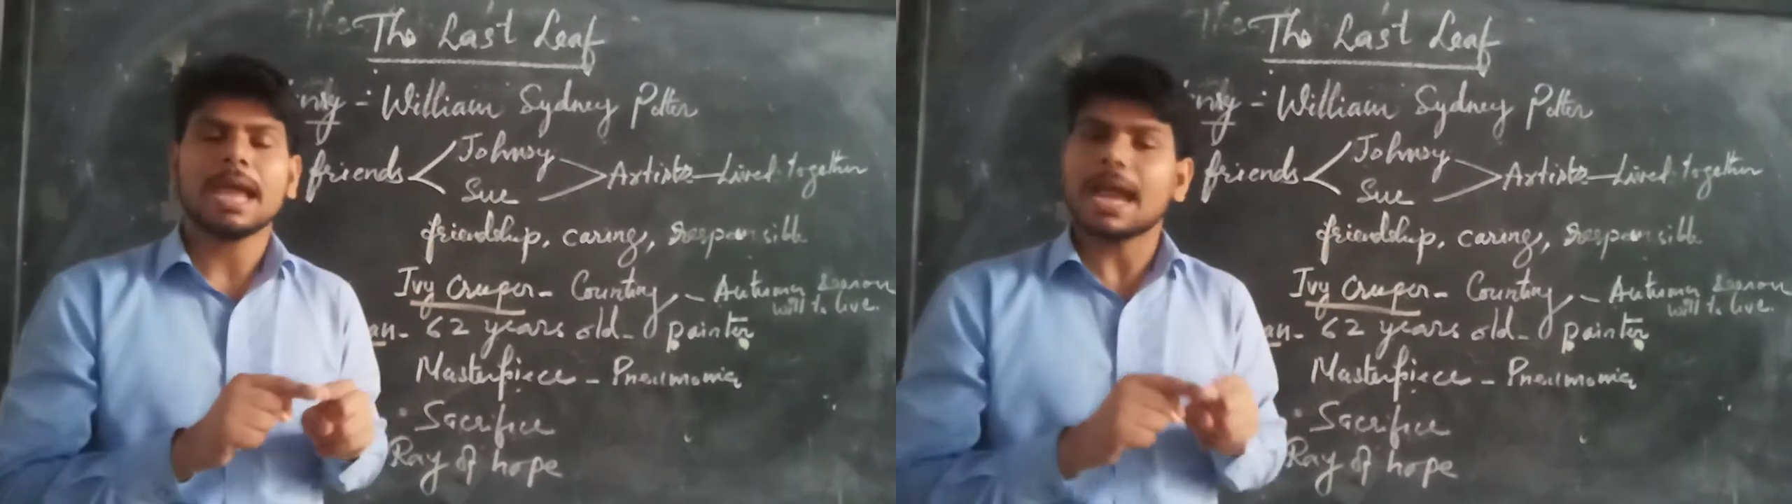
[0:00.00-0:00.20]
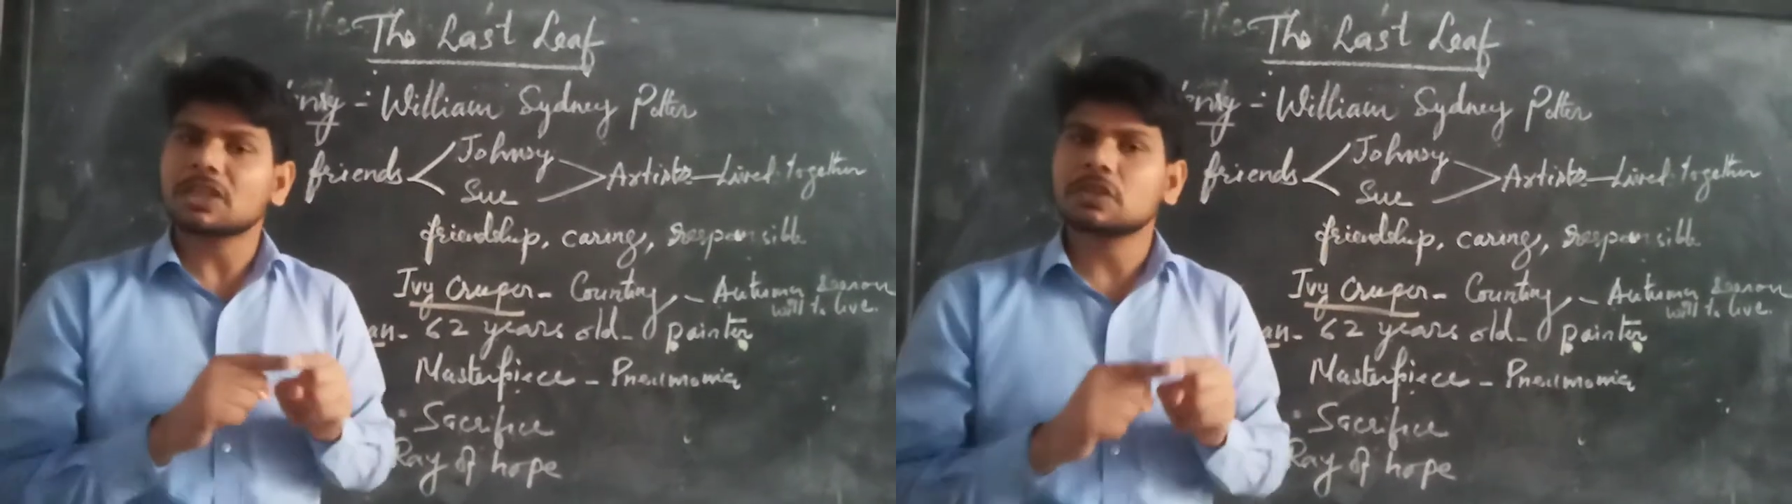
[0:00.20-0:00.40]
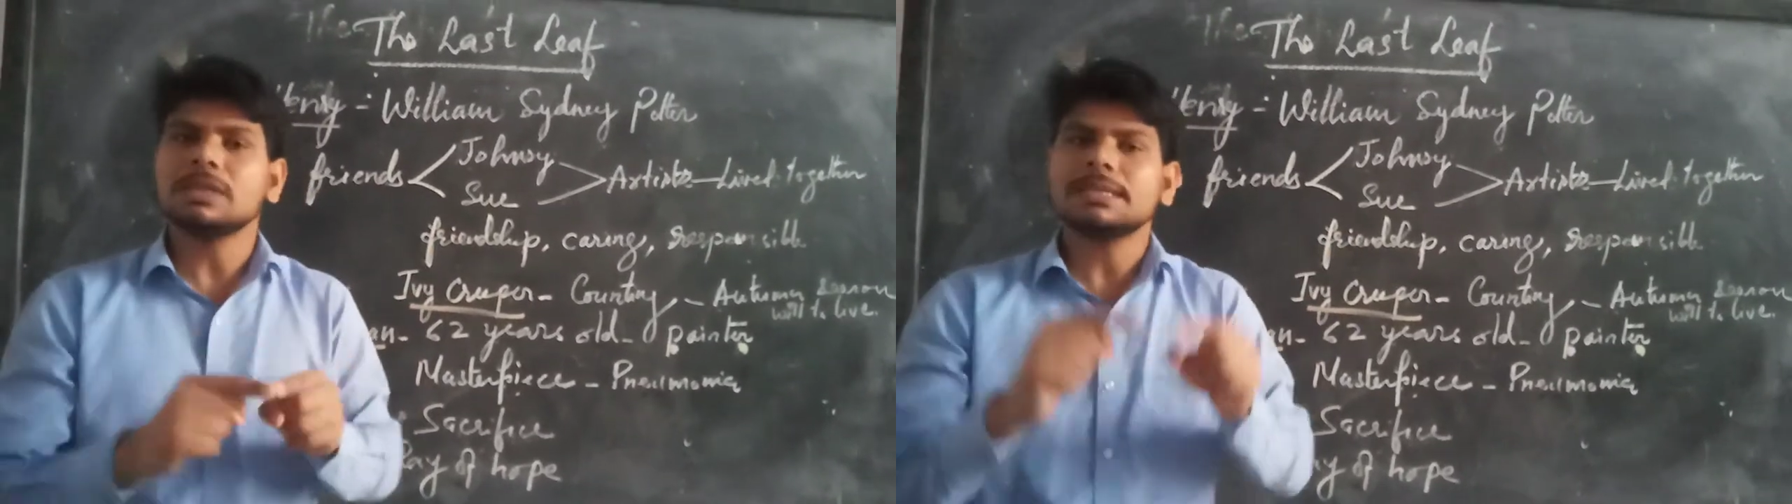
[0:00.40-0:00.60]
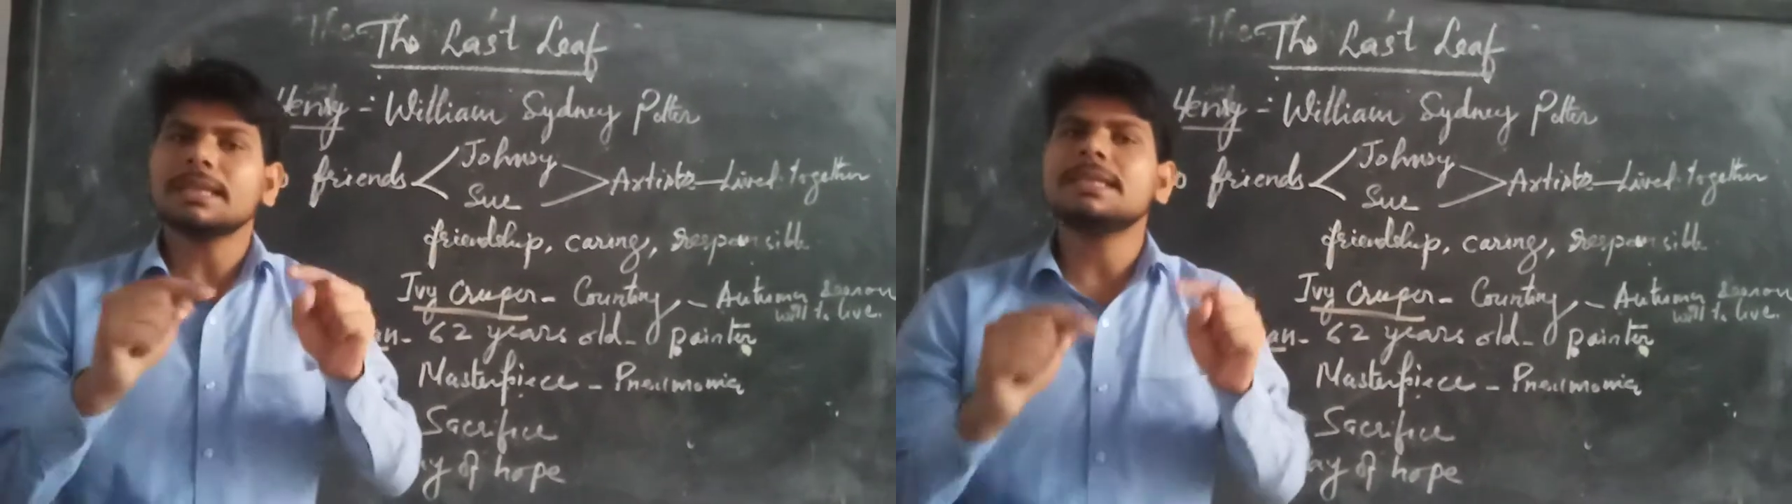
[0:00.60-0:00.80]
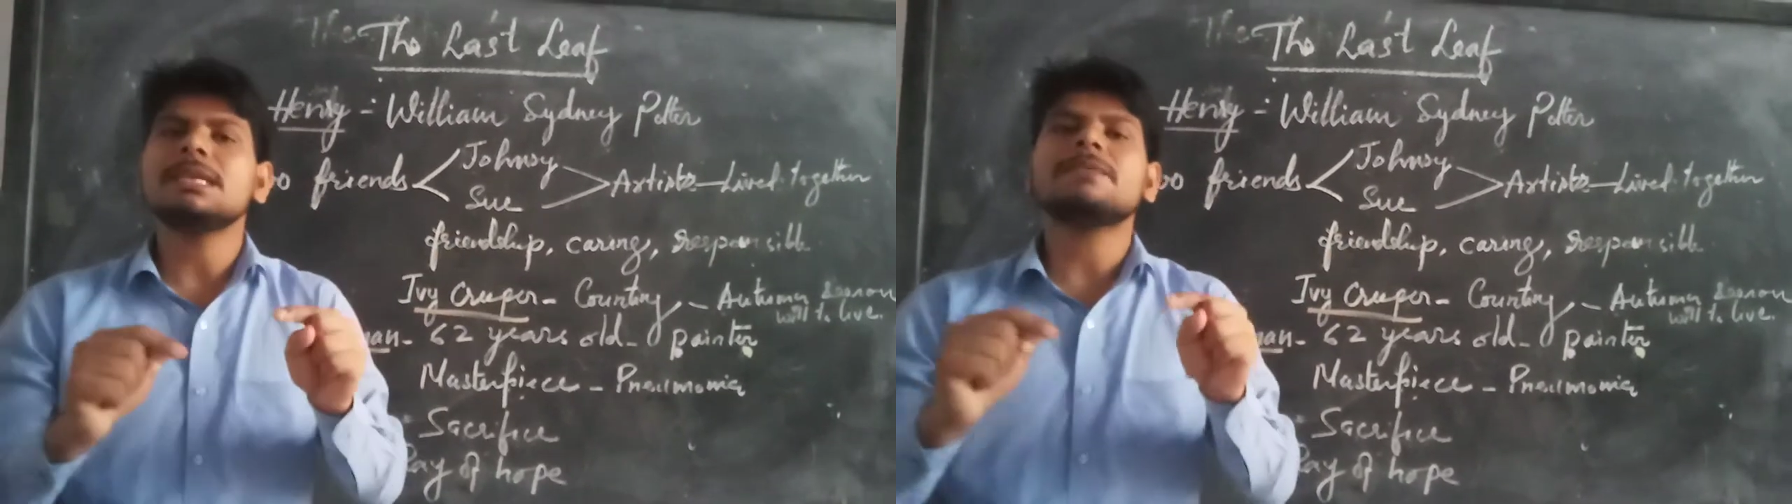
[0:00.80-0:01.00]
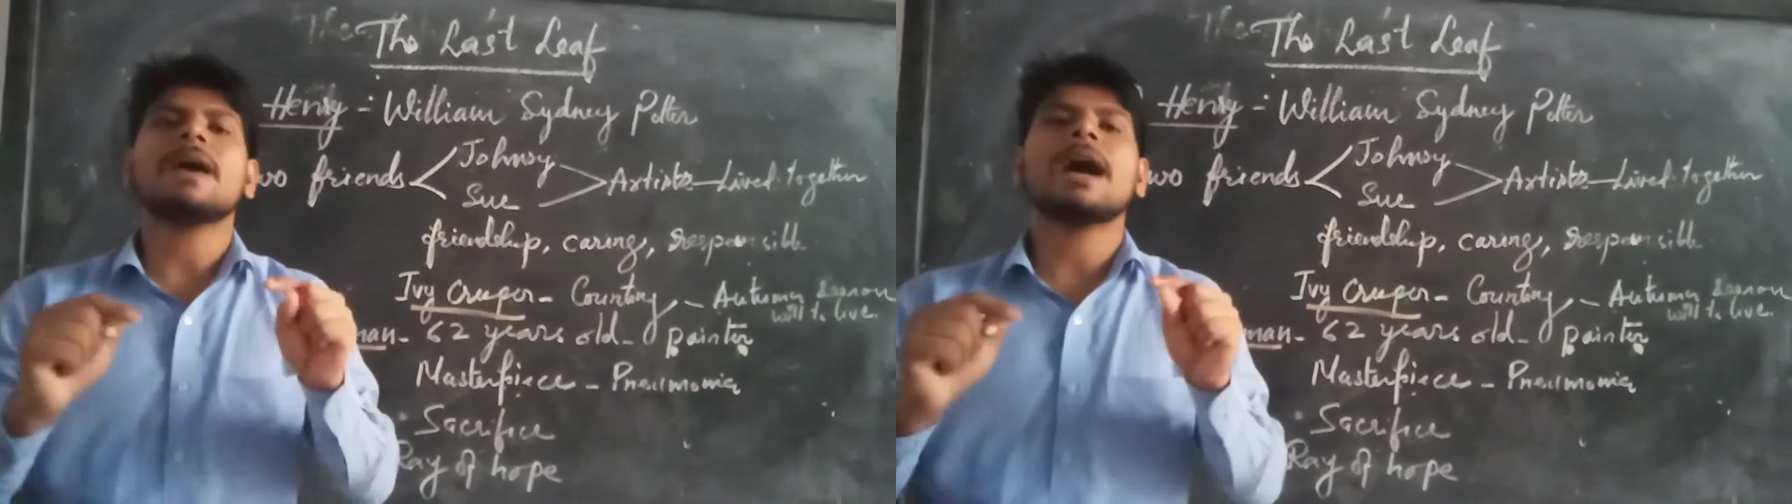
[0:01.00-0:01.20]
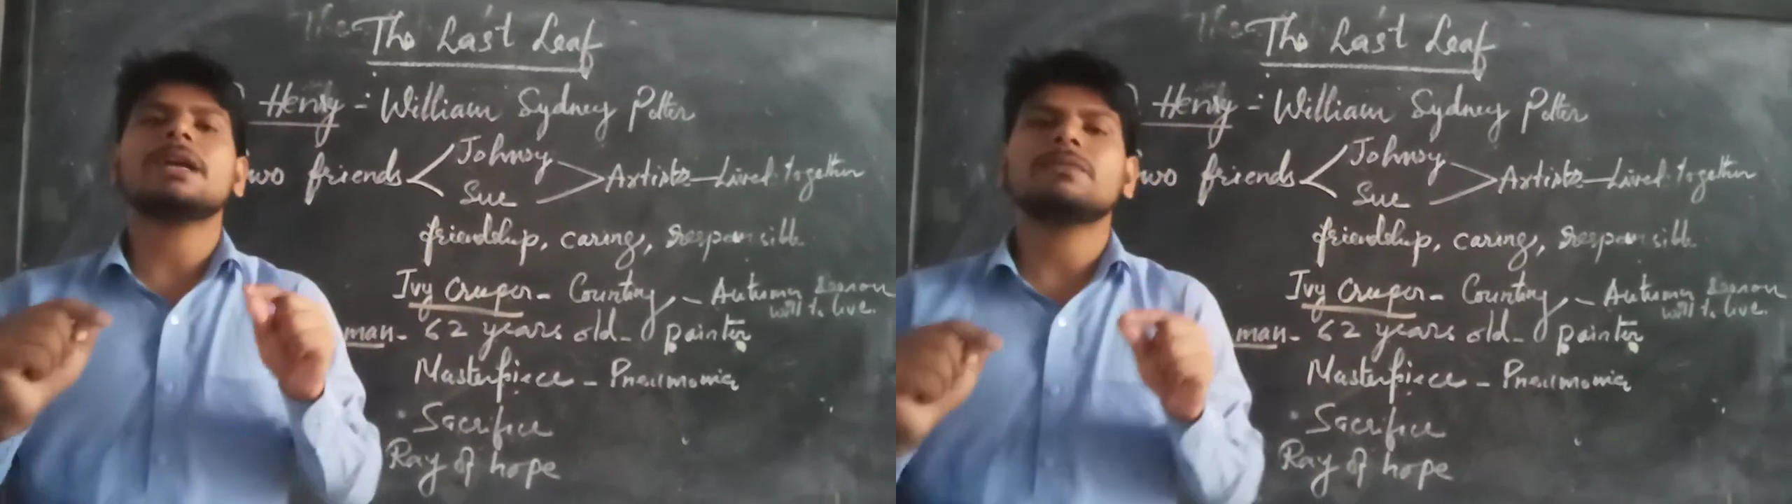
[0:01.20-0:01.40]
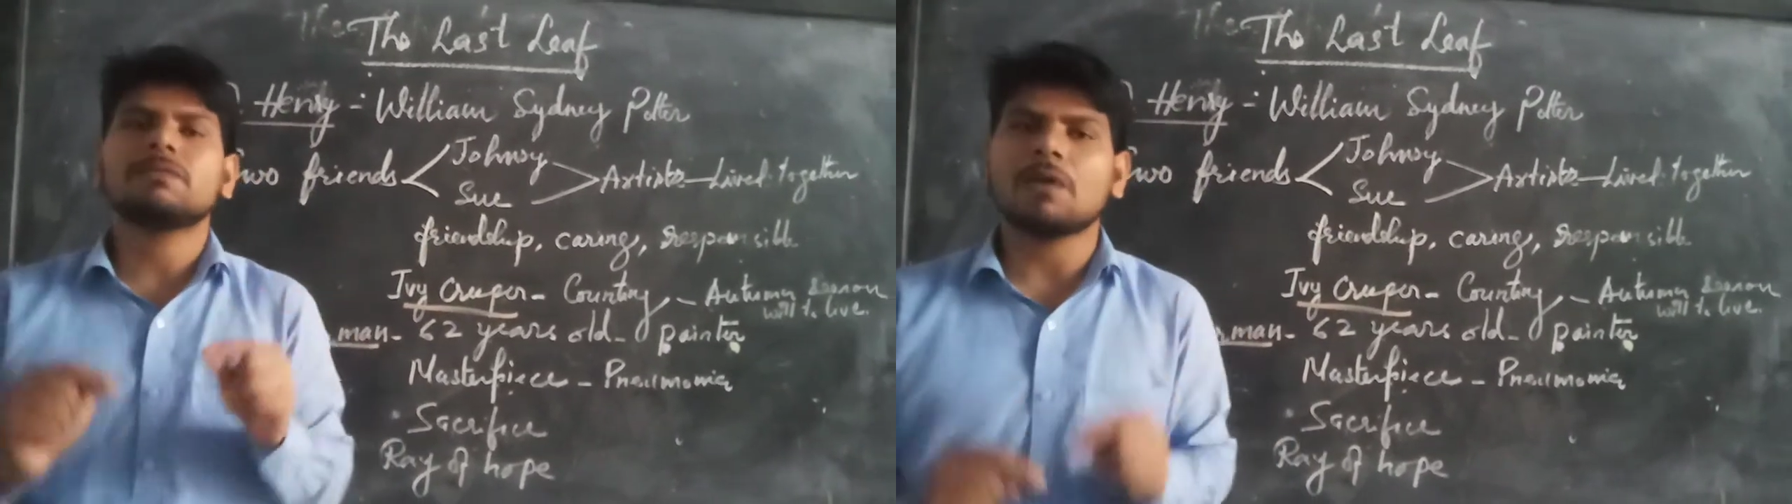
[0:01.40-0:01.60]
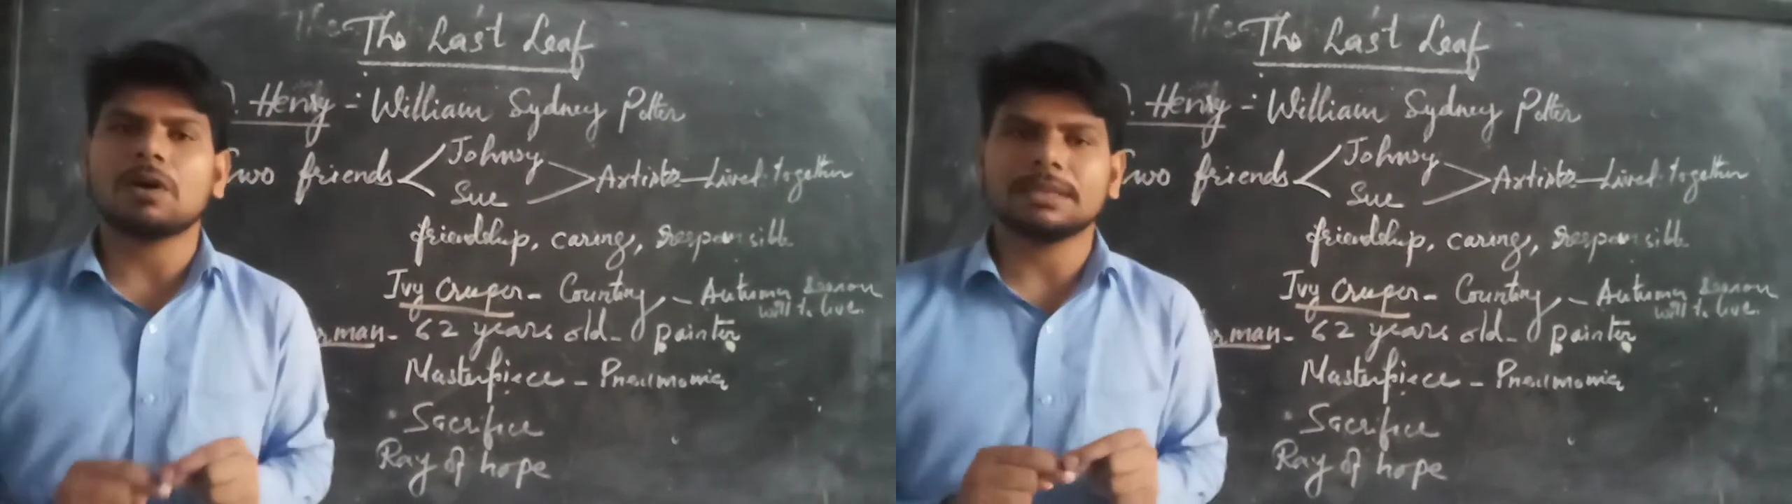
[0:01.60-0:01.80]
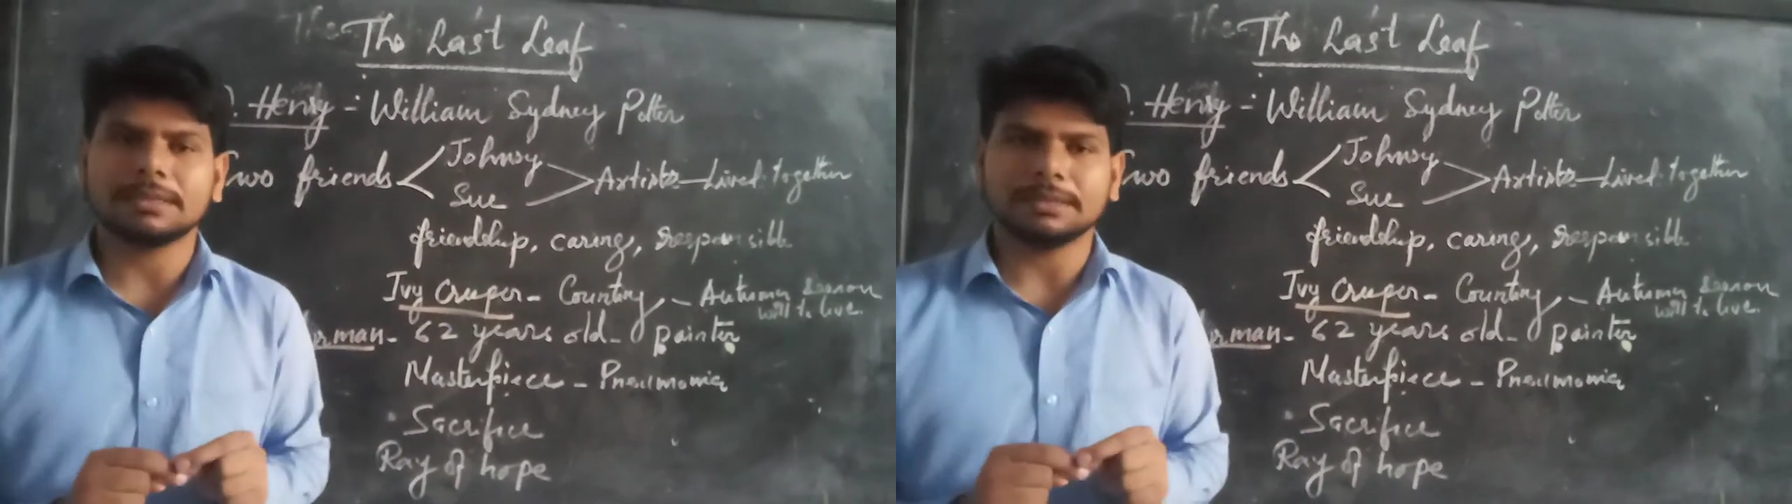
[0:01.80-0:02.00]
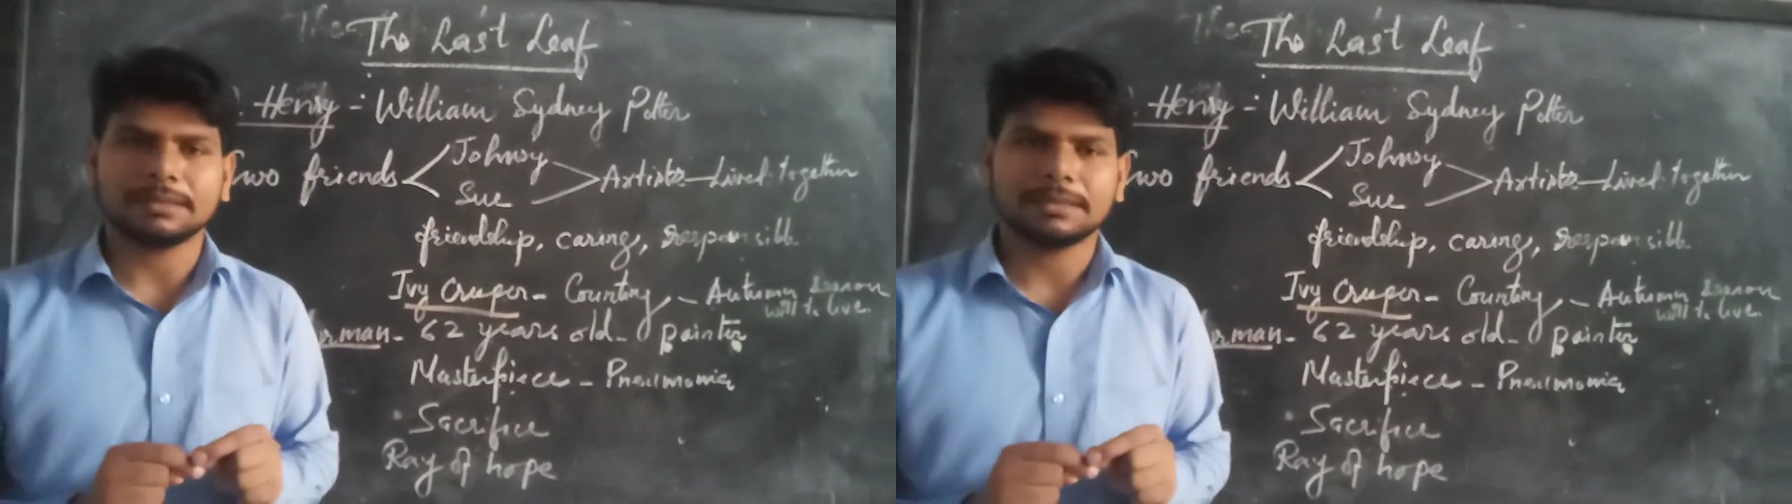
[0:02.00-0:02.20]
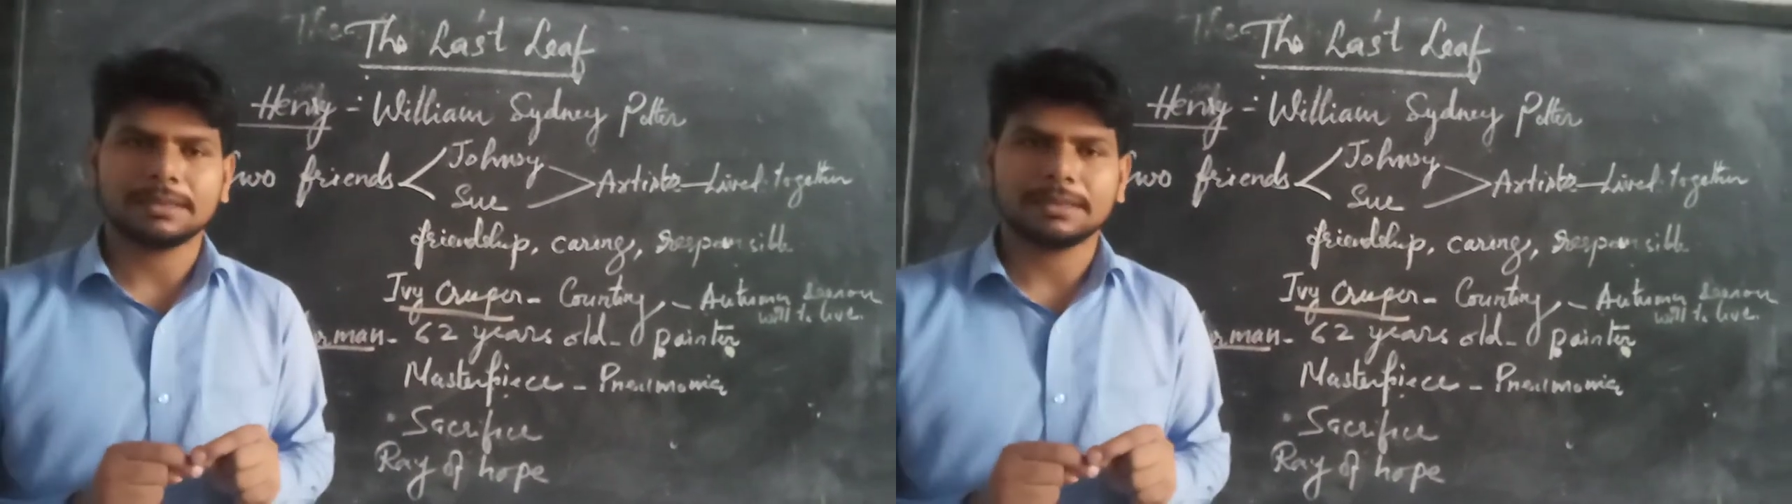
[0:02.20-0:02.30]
Actually, the leaf had fallen.